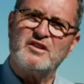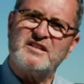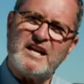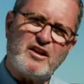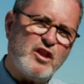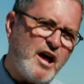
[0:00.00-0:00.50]

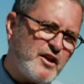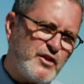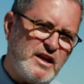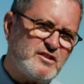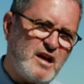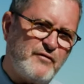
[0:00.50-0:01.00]
they take a lot
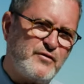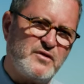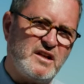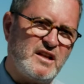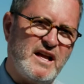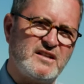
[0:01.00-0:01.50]
of things off
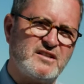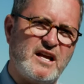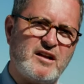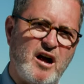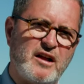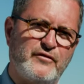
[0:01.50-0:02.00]
from the lens,
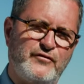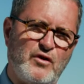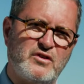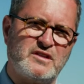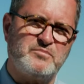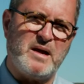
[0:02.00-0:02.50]
like
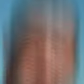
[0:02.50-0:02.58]
autofocus